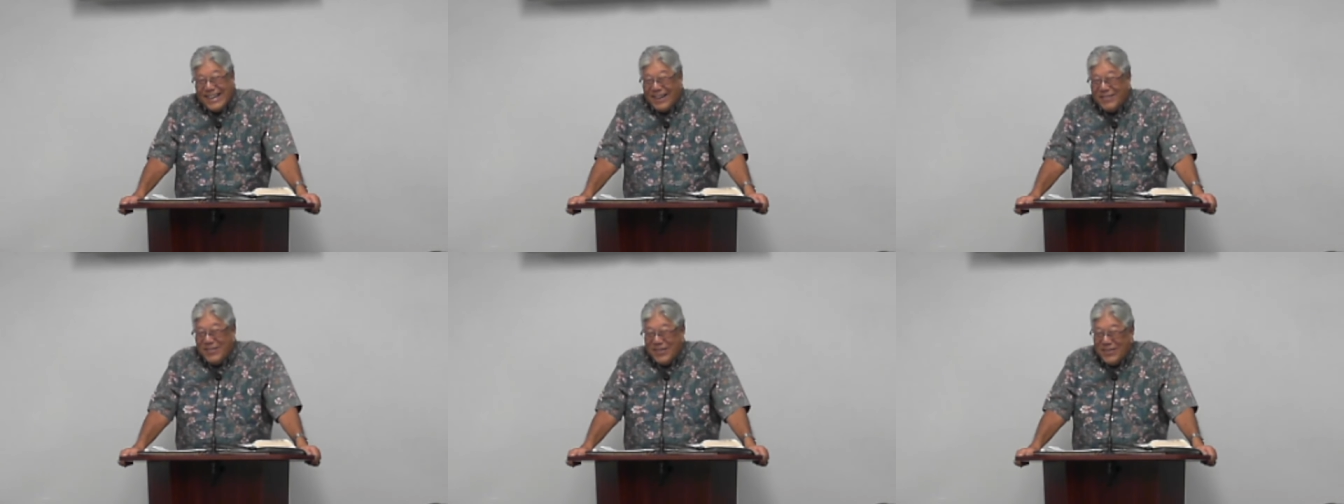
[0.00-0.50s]

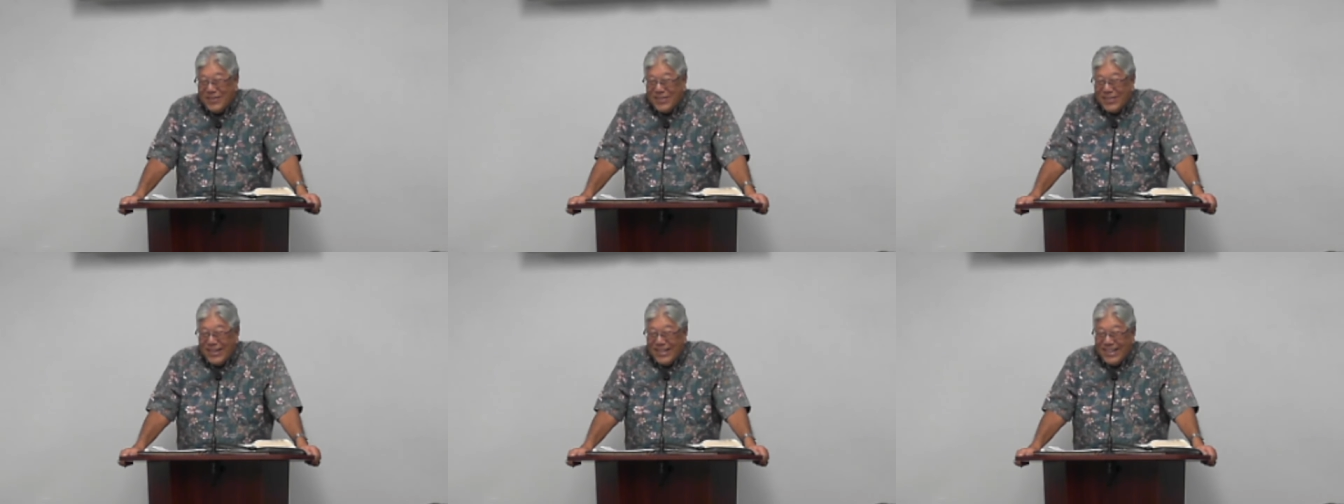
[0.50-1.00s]
Have you ever
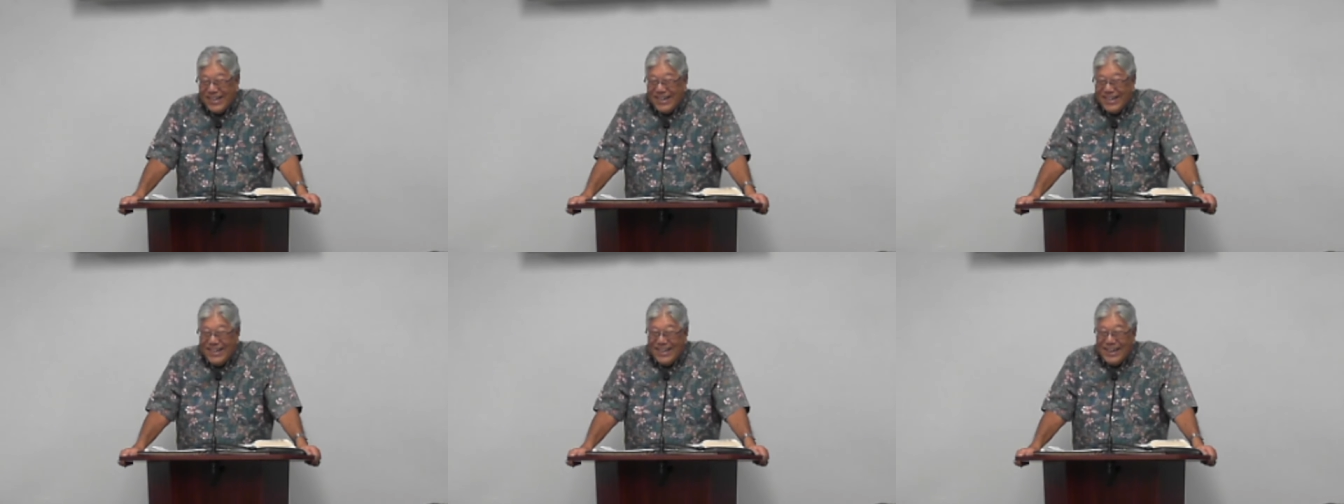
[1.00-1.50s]
thought that?
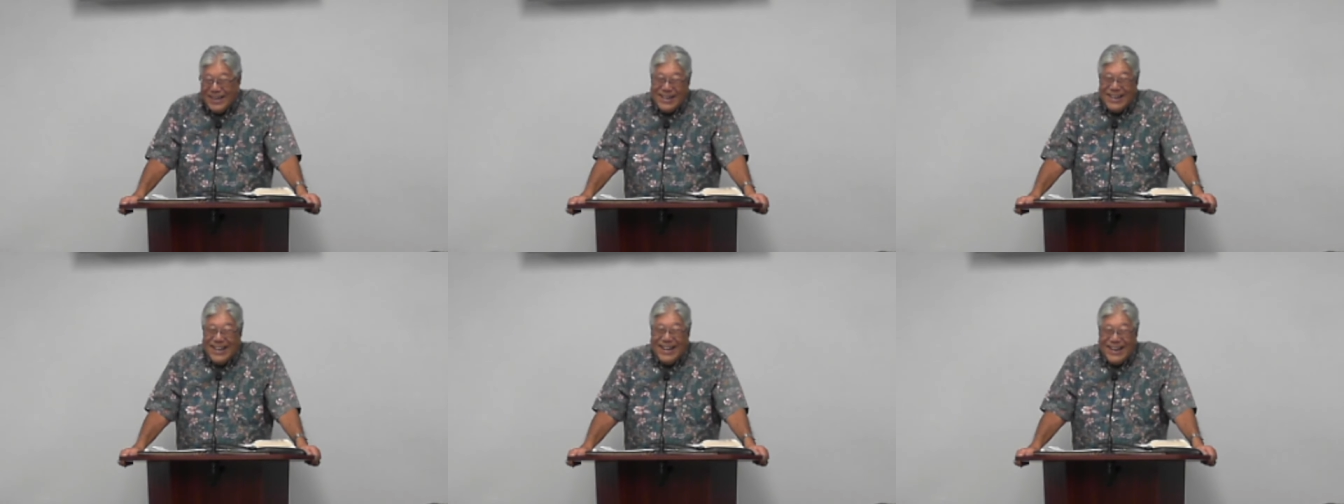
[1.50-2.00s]
Eh,
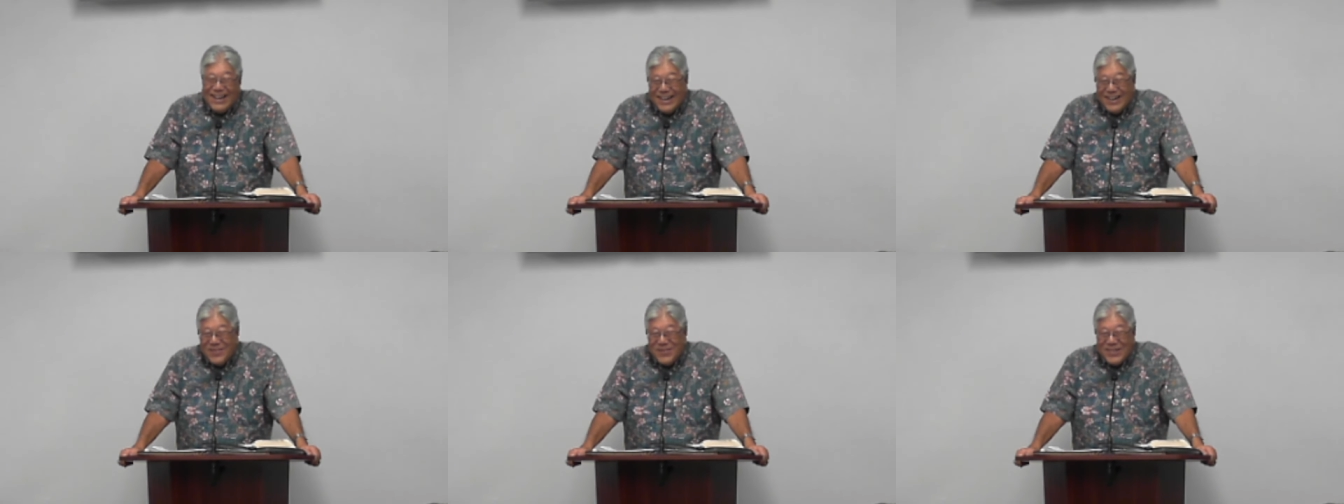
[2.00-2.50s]
I, yeah, I got
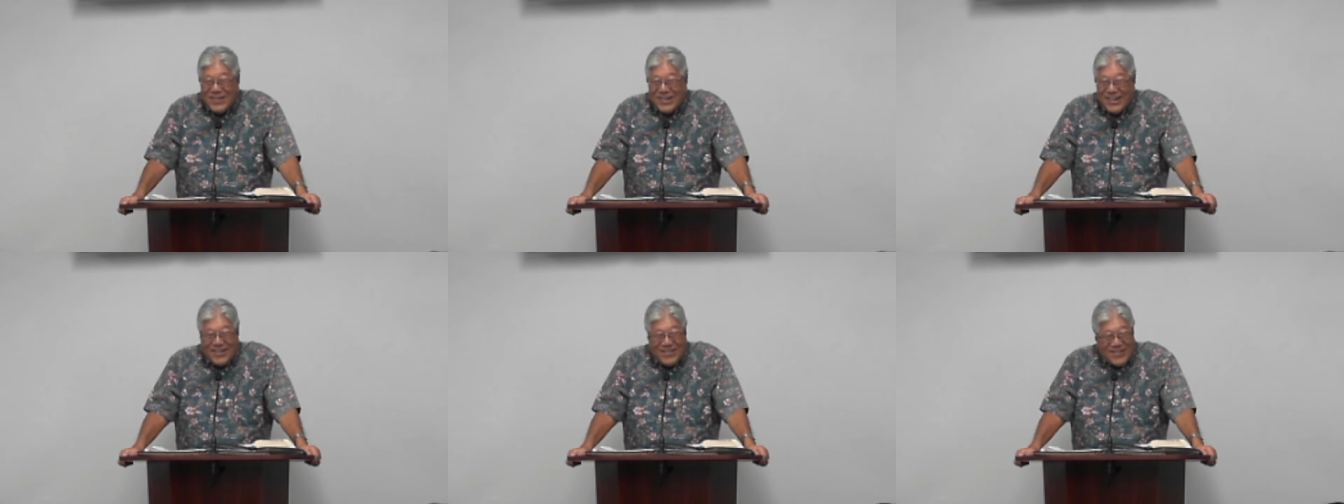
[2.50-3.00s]
it figured
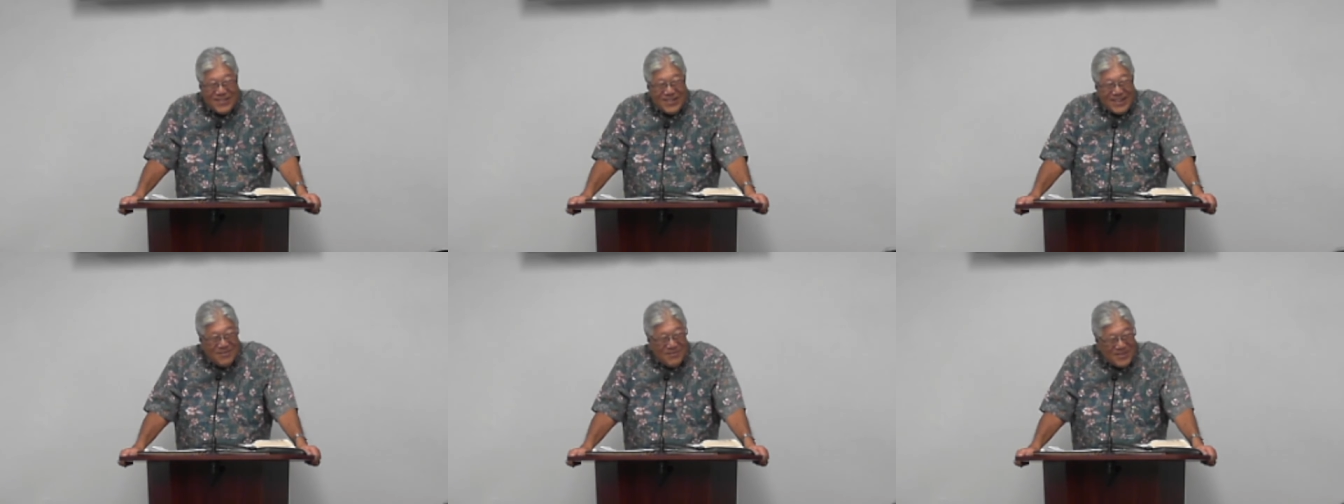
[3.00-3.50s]
out,
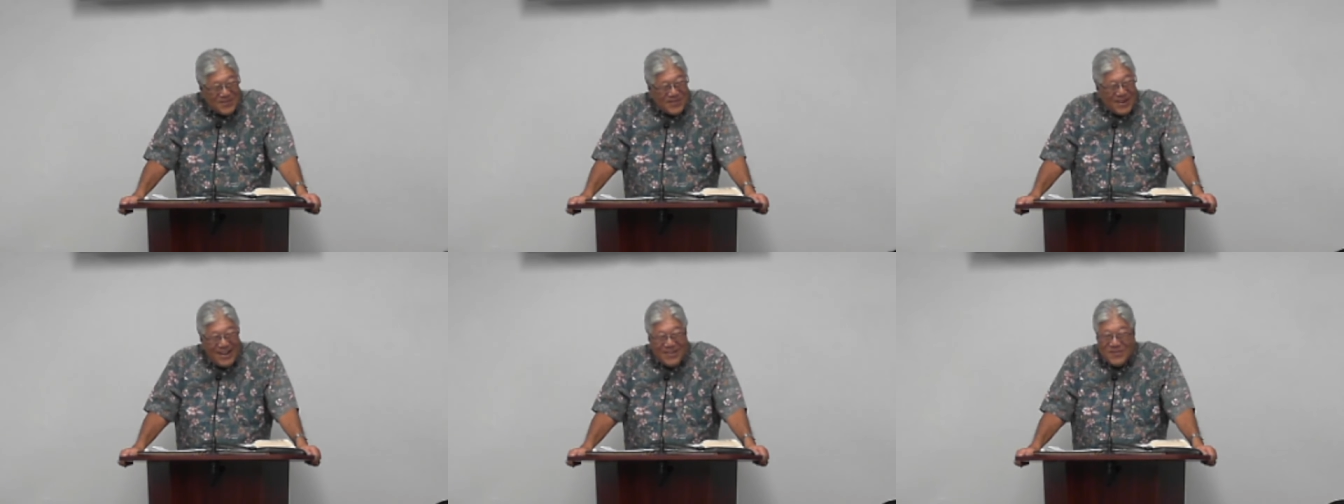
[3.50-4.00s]
Lord. I'm
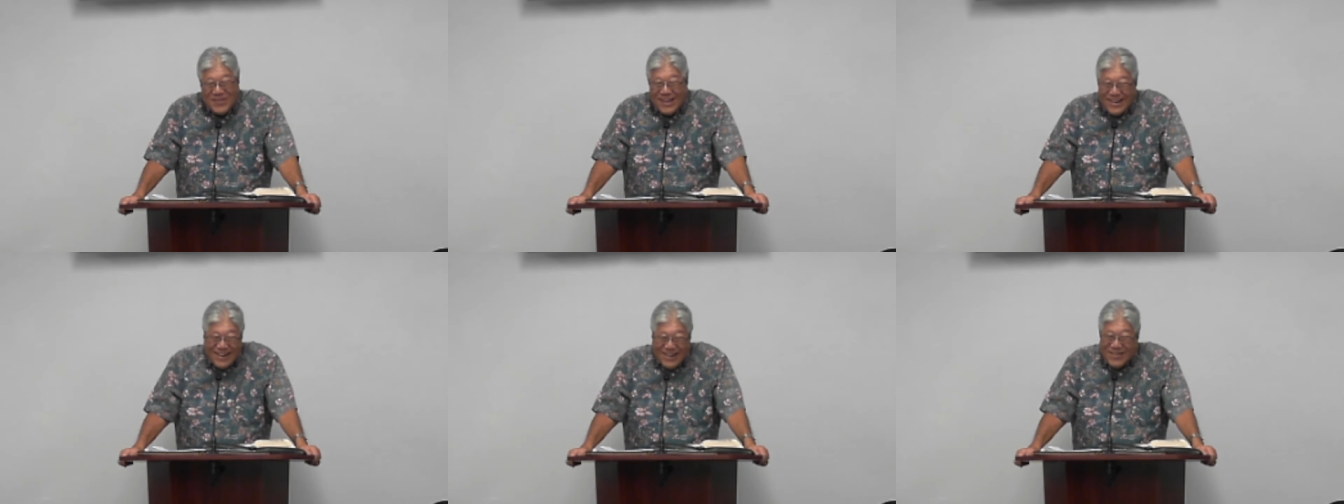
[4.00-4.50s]
smart,
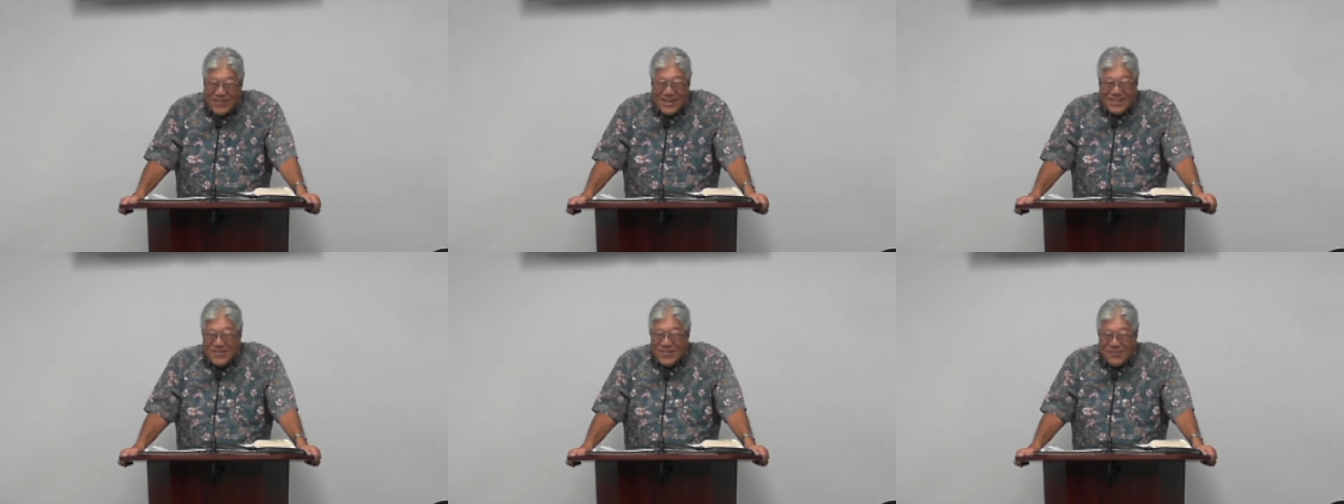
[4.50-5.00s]
man. I
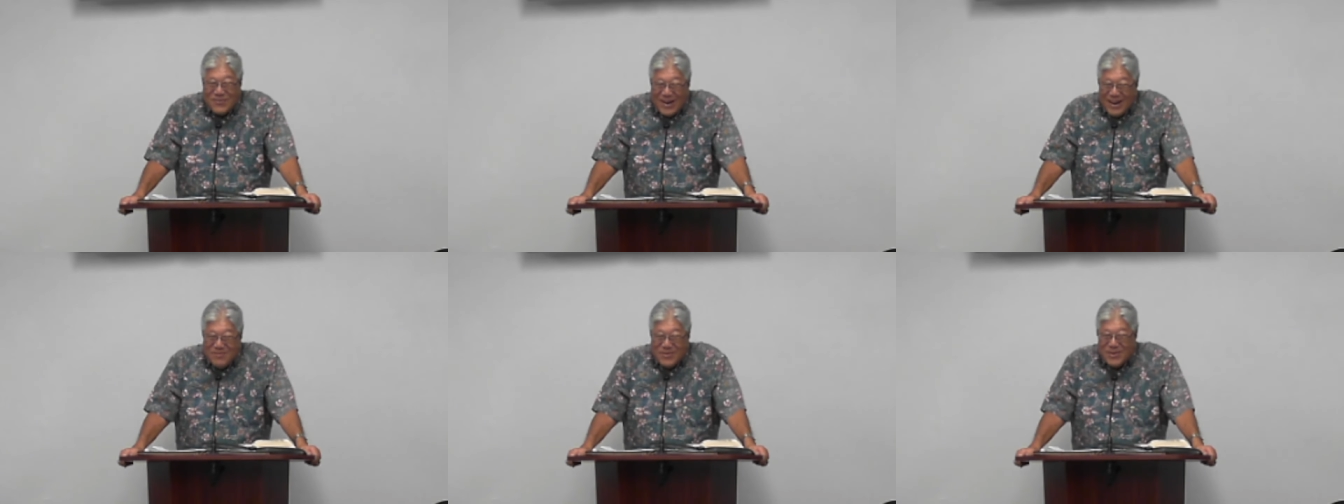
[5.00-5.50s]
read through the
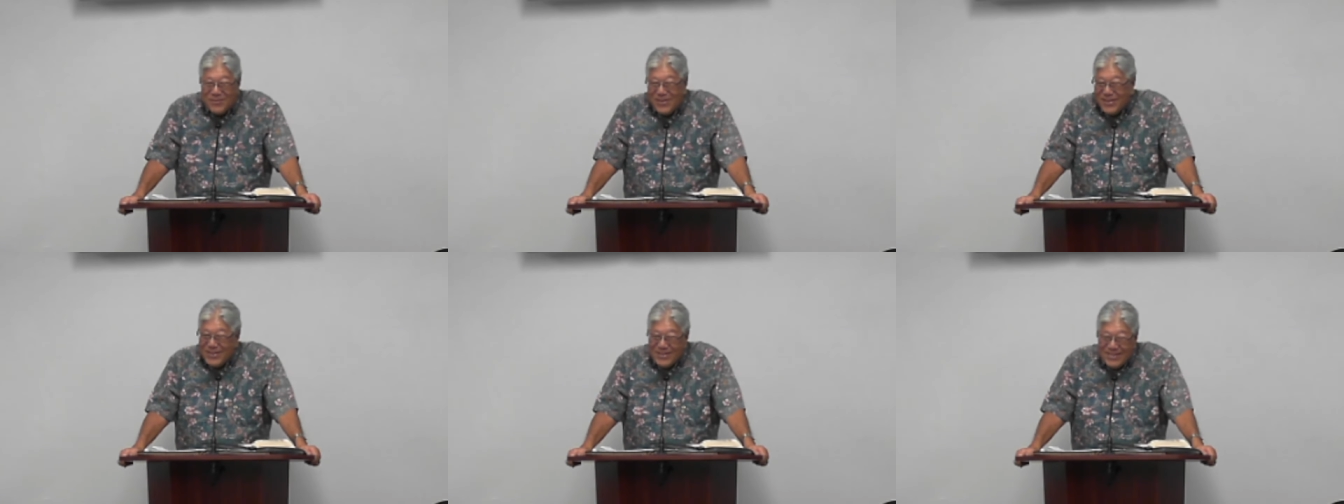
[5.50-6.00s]
Bible
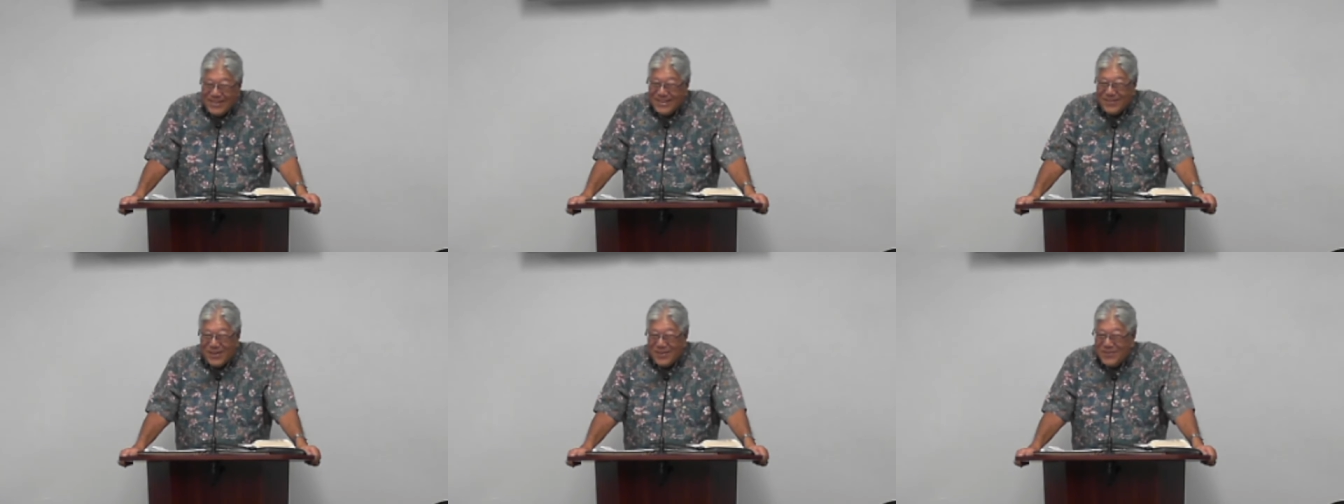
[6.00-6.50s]
about
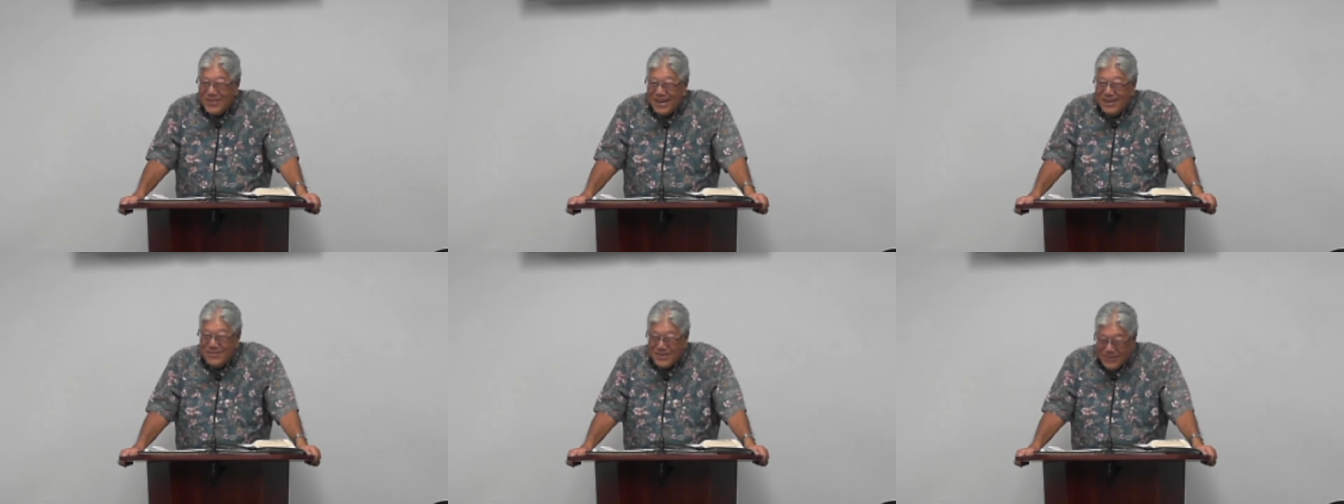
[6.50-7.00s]
12
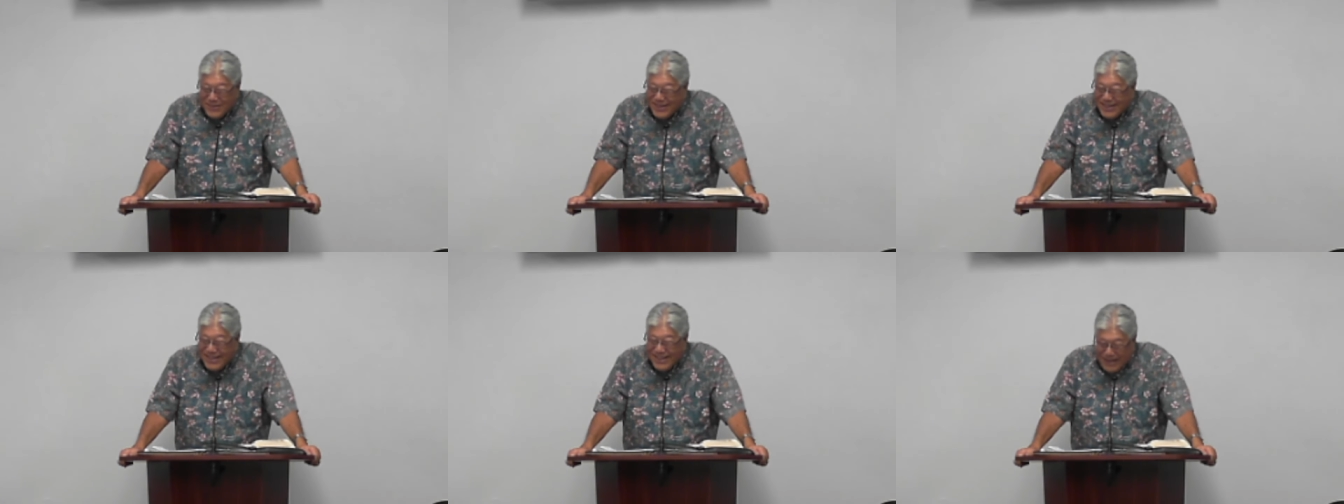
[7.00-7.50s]
times already.